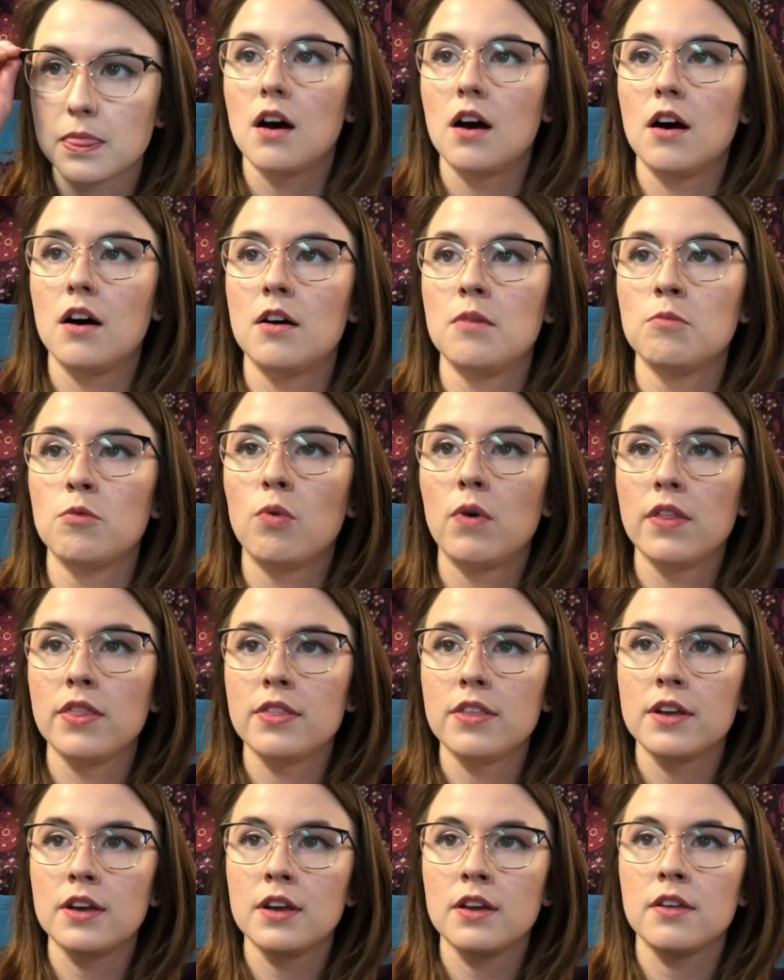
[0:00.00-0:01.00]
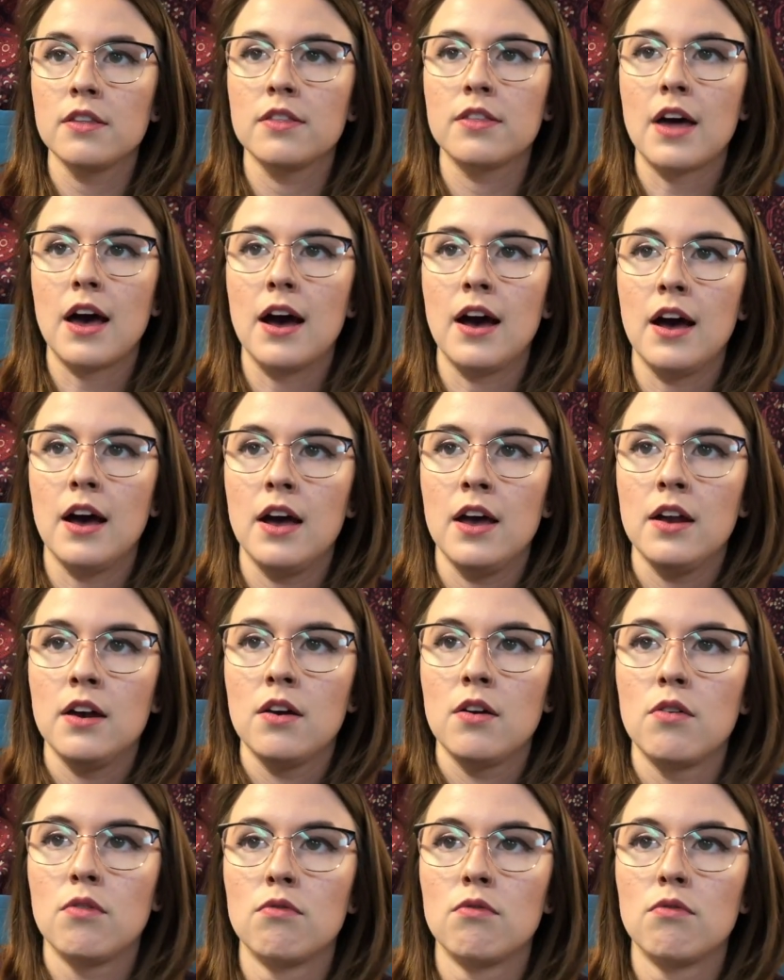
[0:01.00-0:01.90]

One thing that